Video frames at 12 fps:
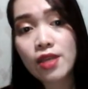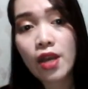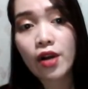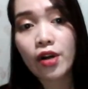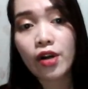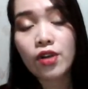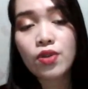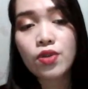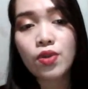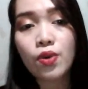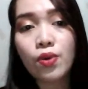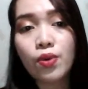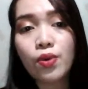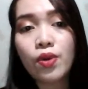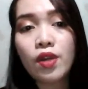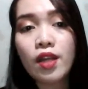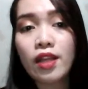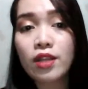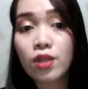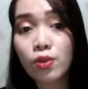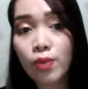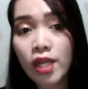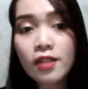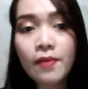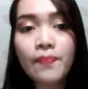there. So let's read.